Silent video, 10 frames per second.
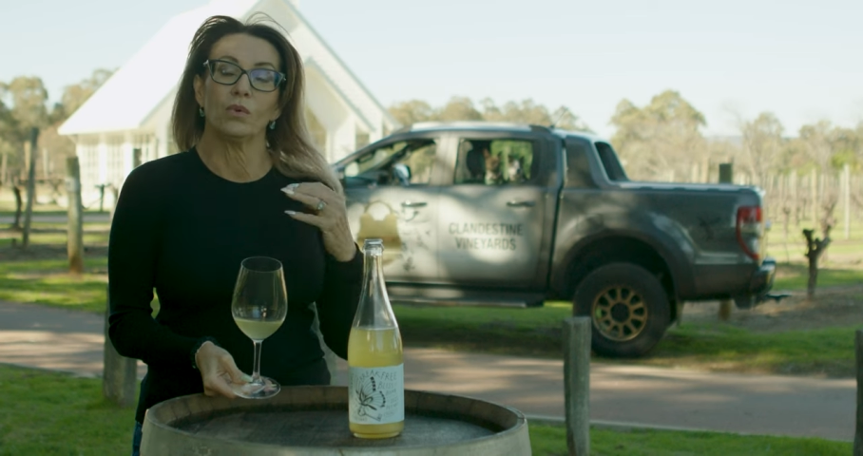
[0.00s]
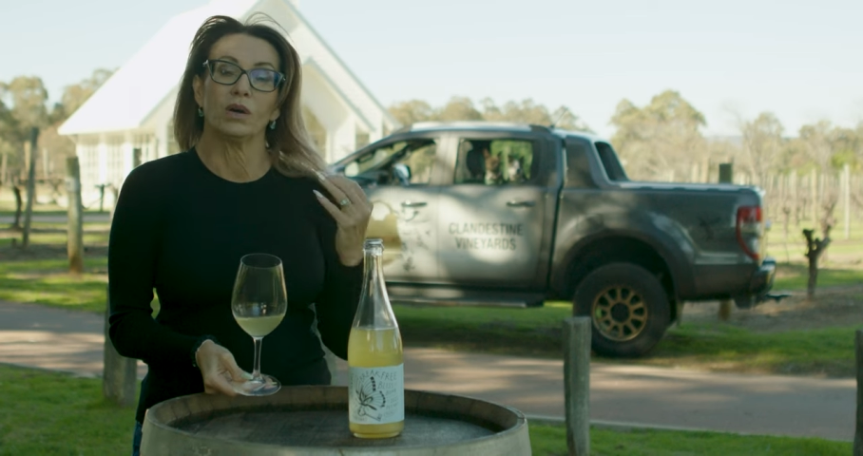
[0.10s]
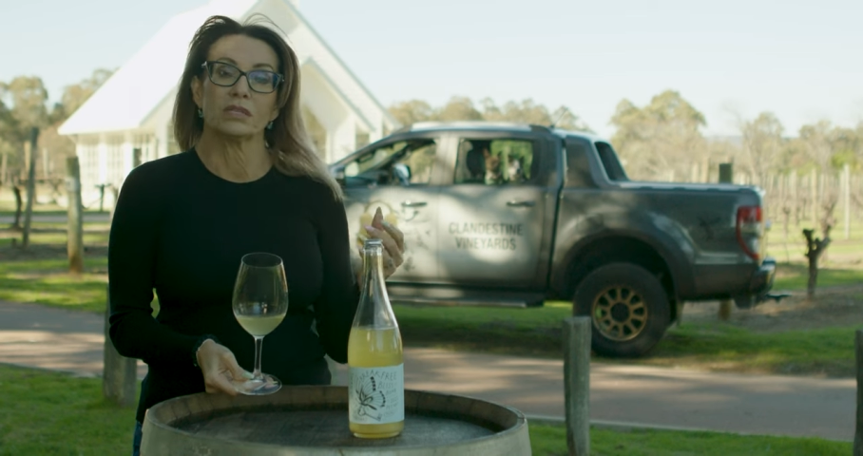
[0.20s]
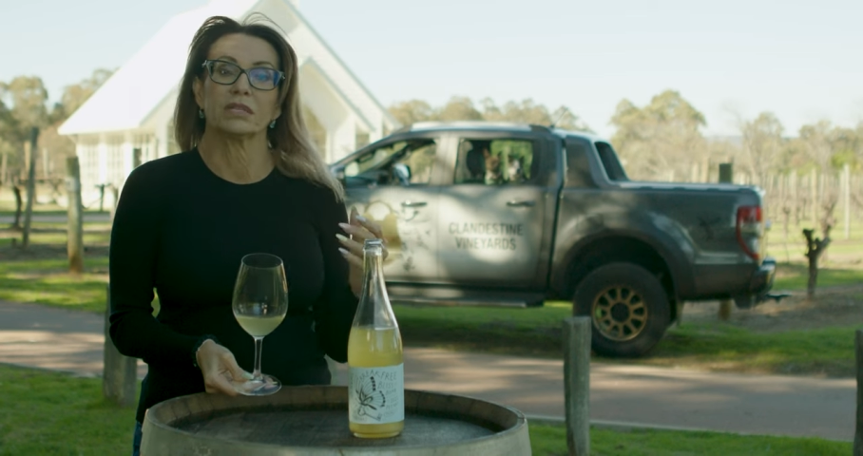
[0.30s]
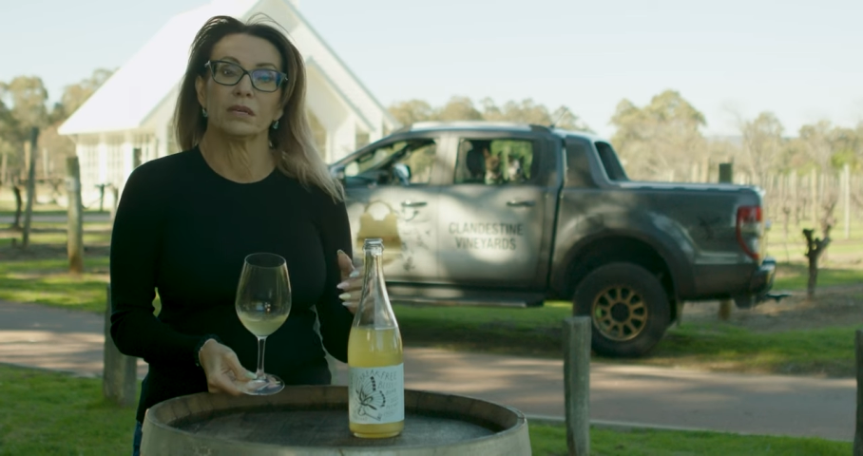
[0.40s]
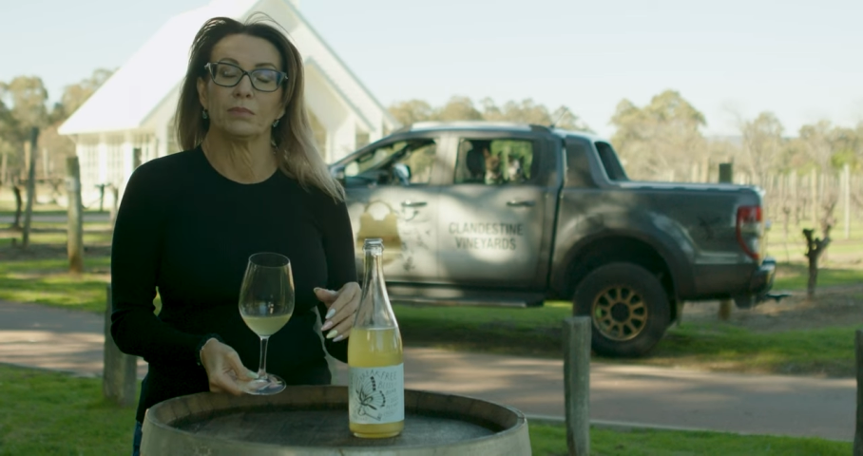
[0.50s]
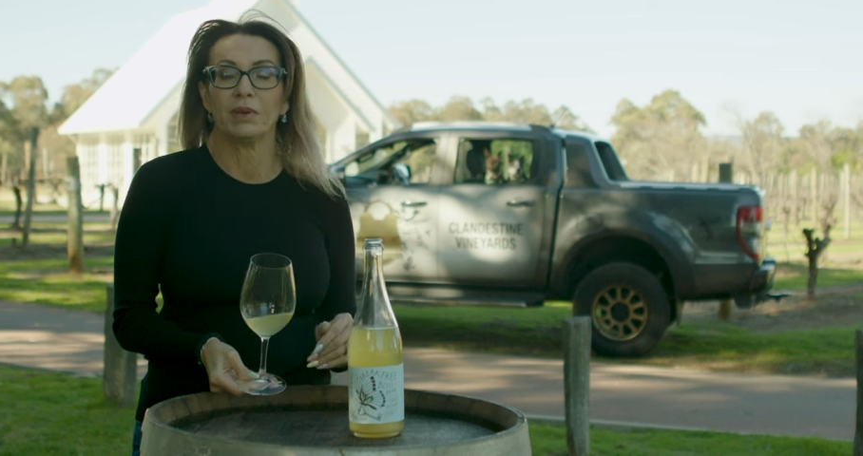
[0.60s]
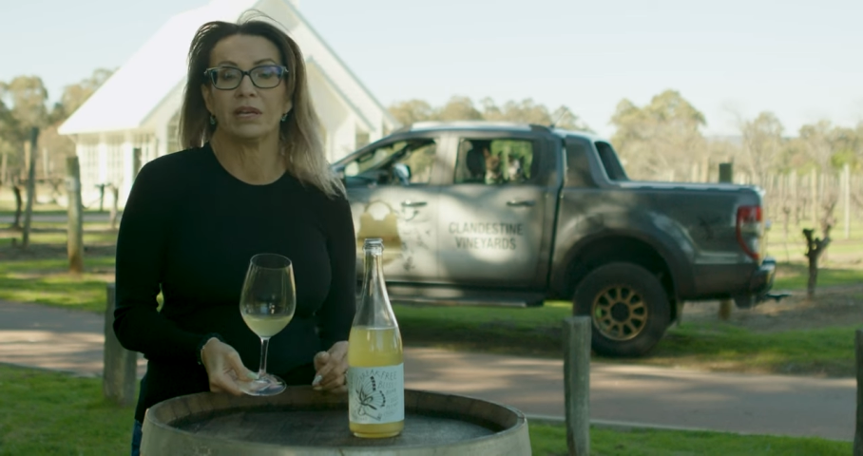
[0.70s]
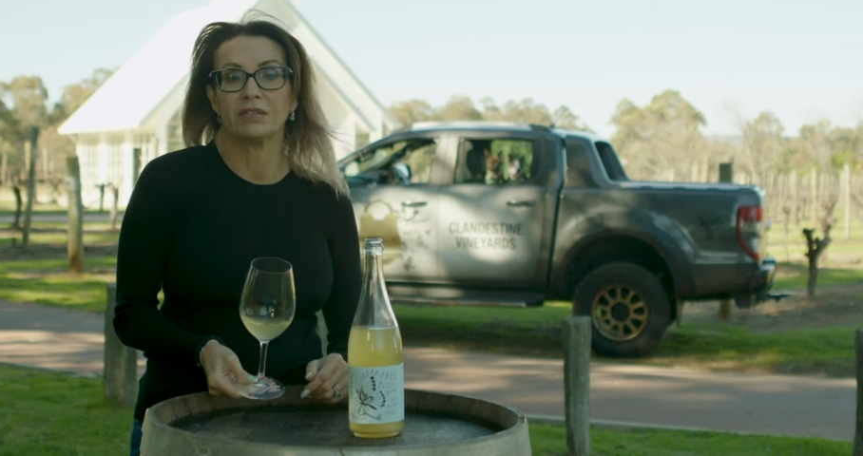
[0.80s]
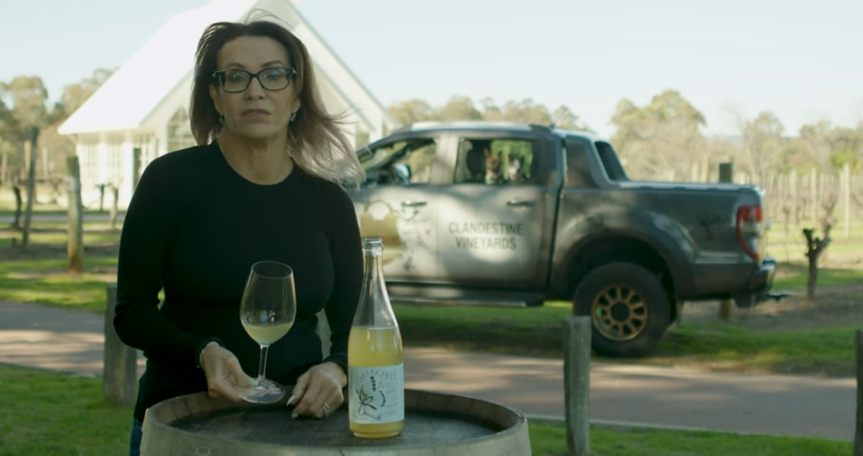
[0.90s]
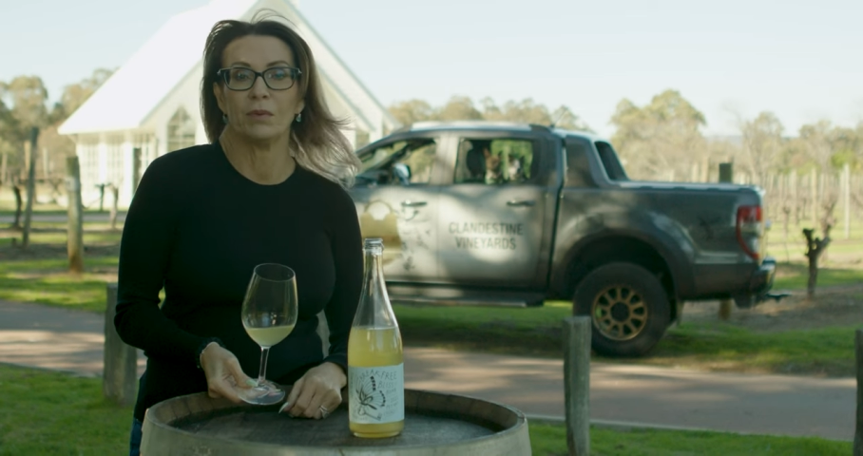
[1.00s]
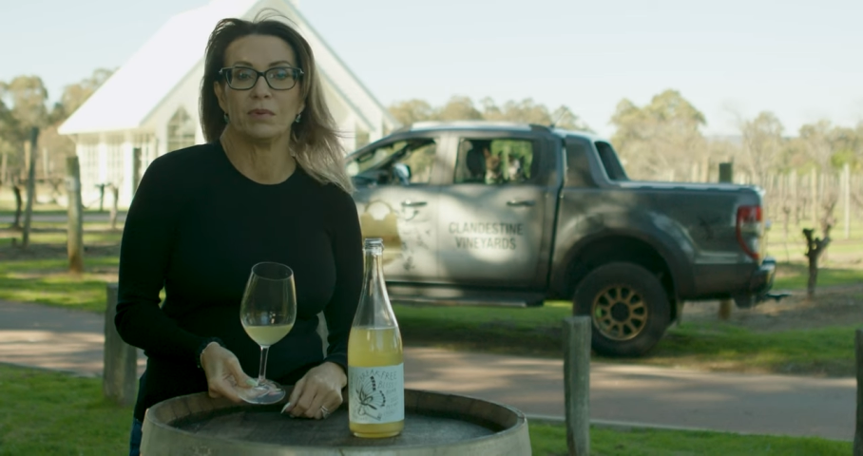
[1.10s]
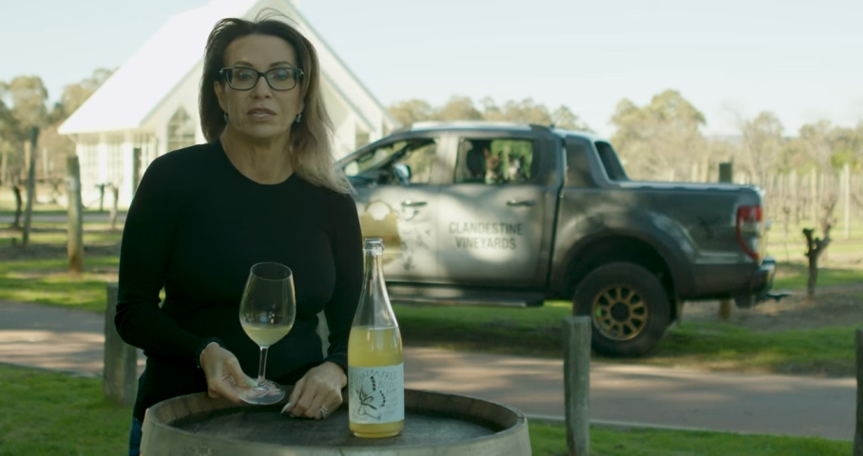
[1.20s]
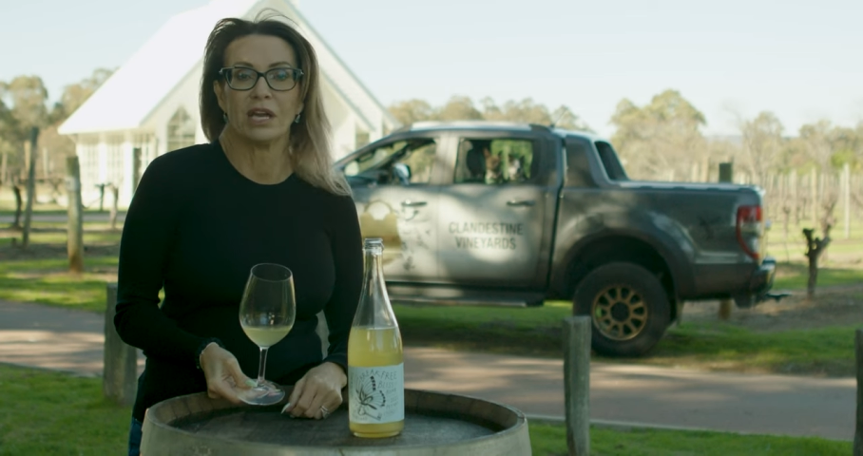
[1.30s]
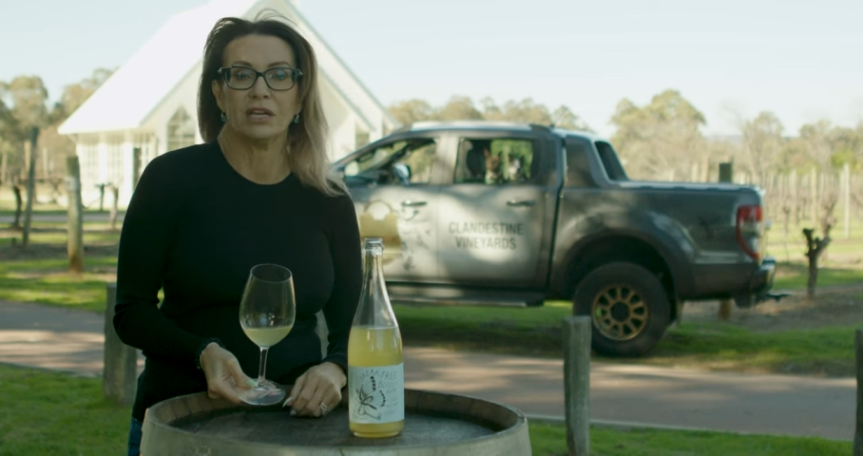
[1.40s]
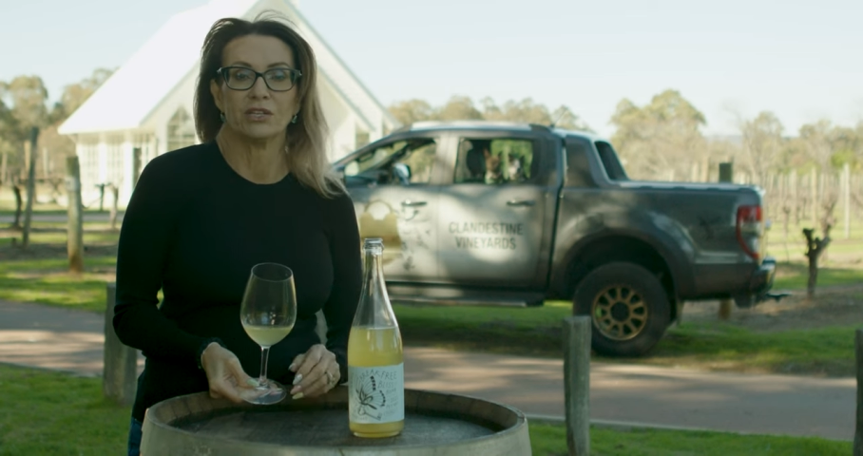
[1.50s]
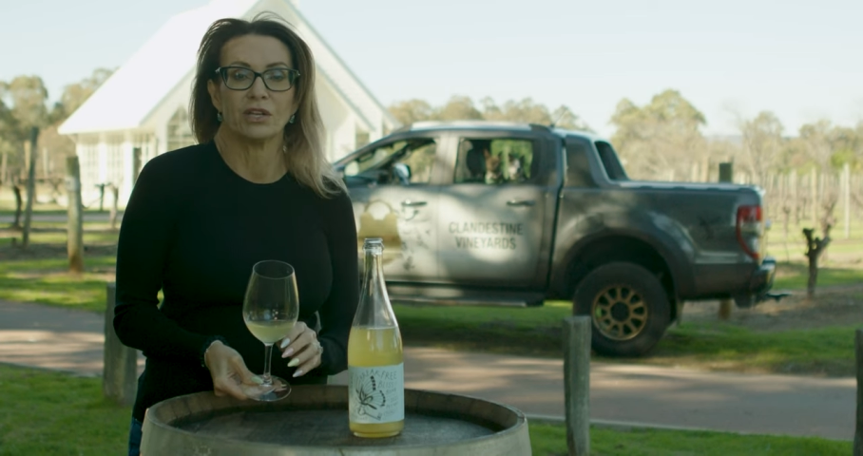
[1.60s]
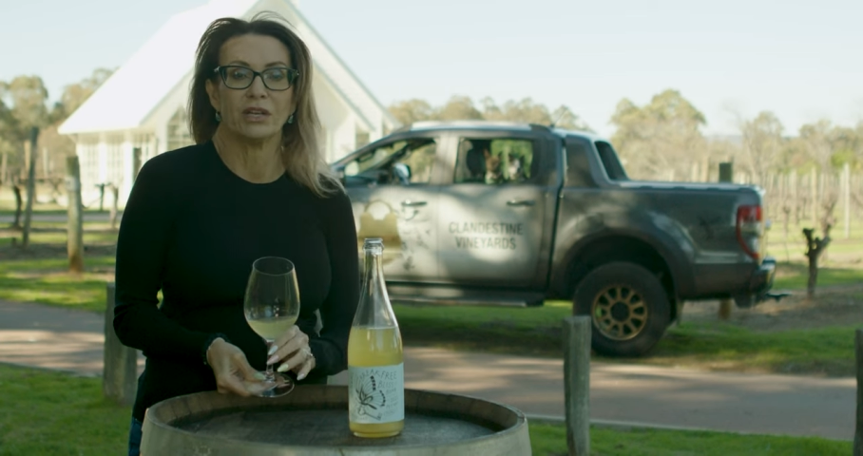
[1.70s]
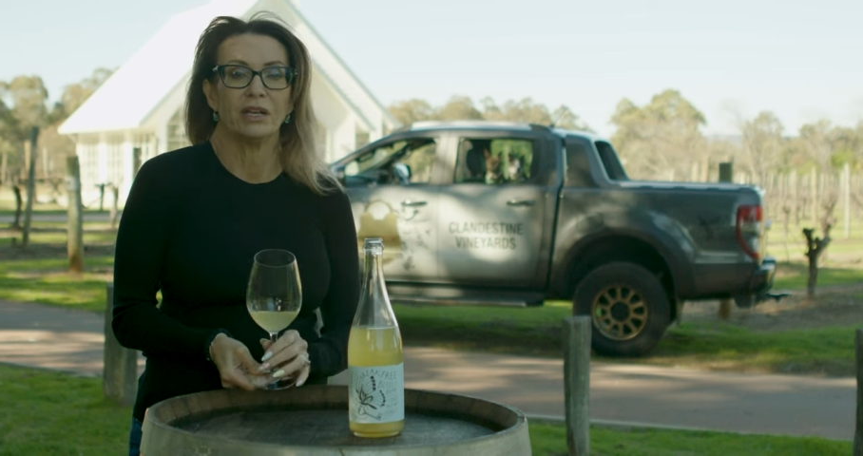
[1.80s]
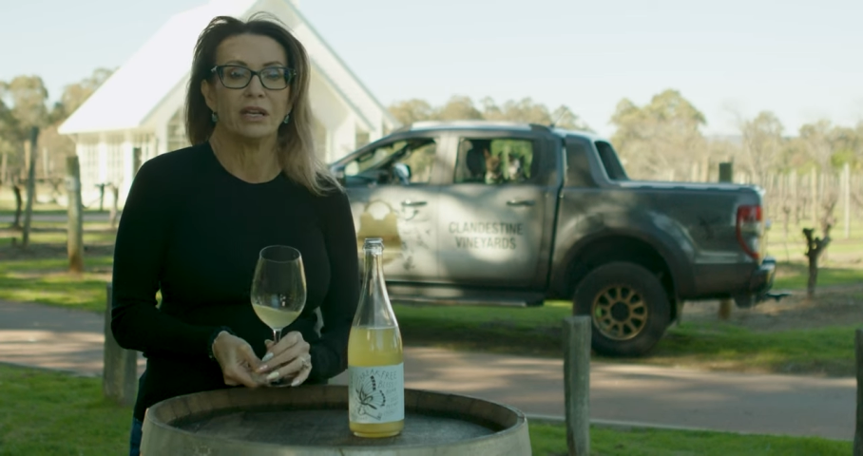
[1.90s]
whilst it completes
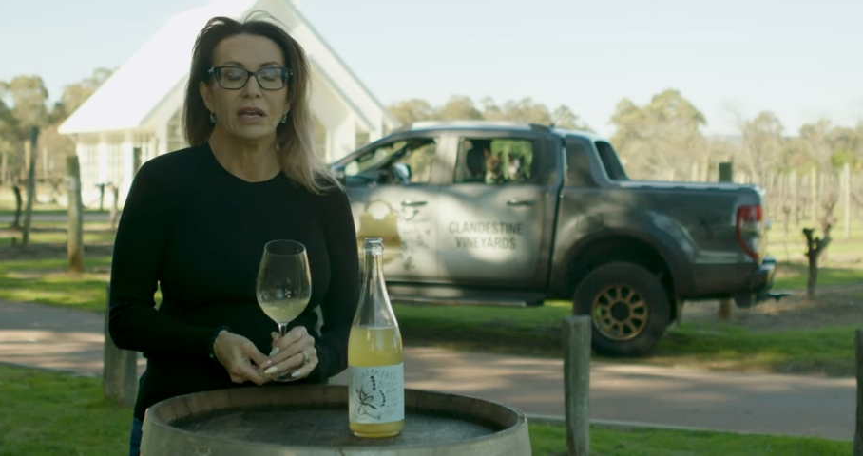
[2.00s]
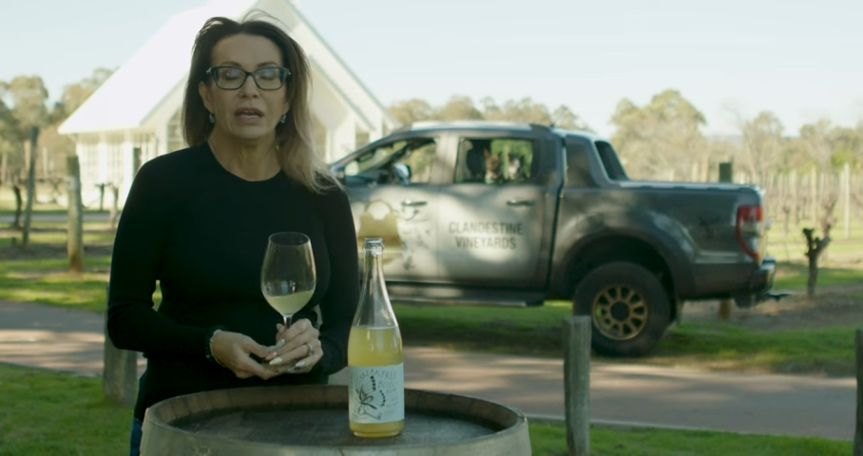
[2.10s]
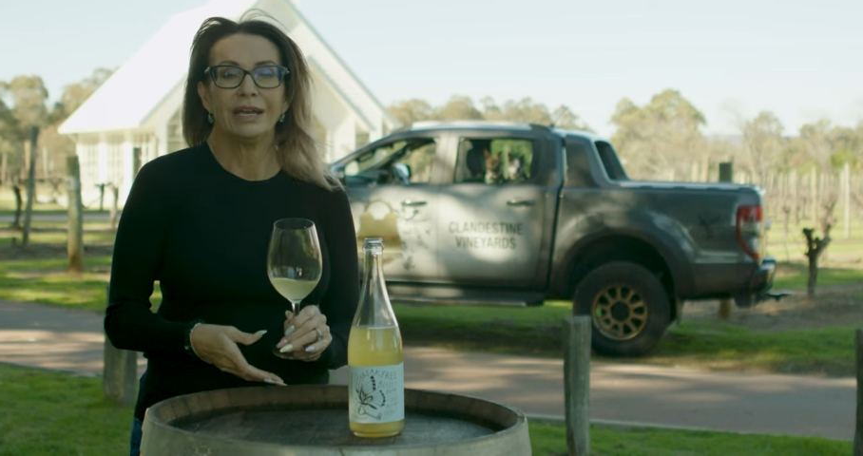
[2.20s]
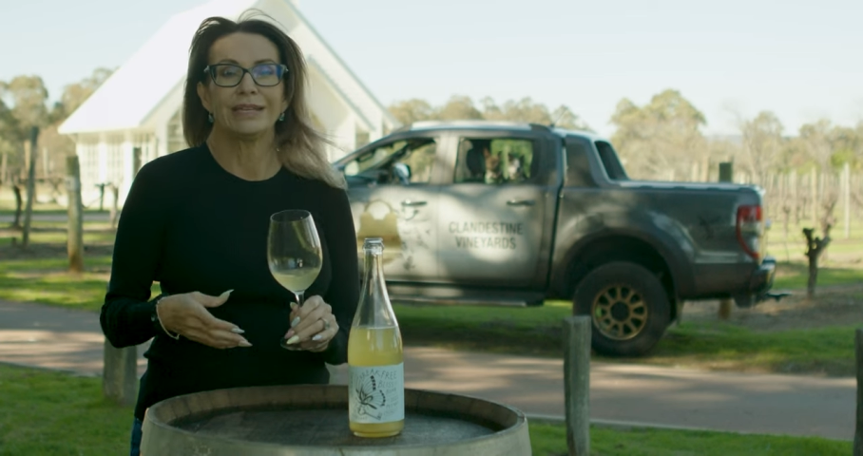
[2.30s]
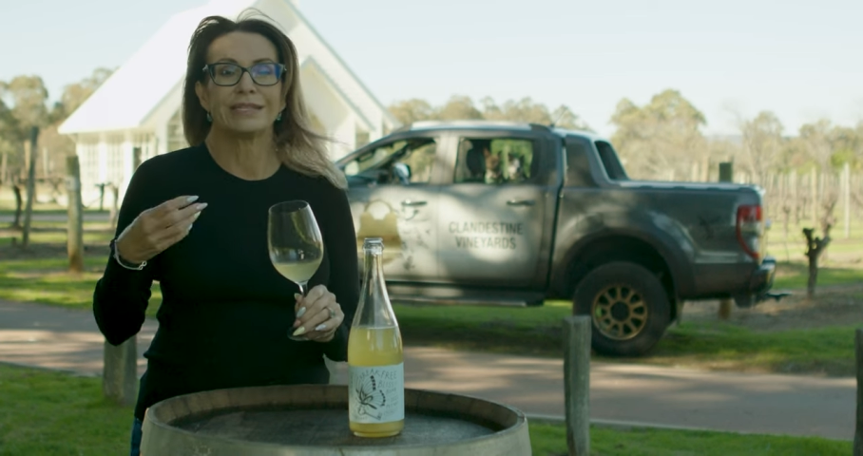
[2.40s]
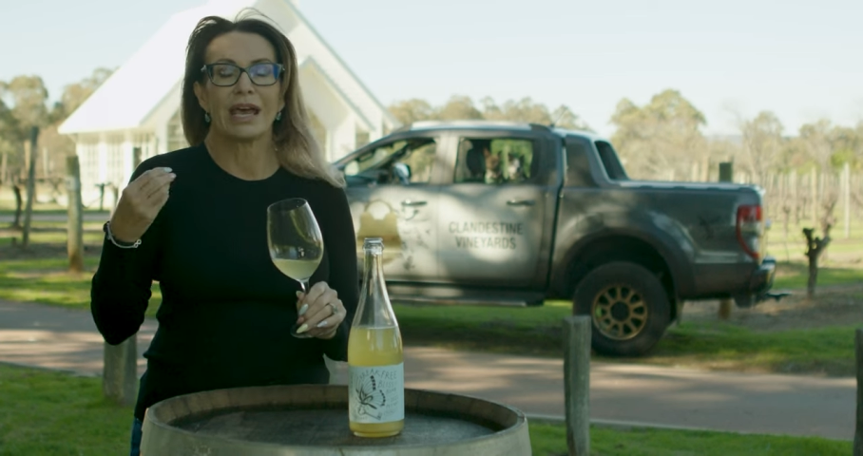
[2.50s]
fermentation. It's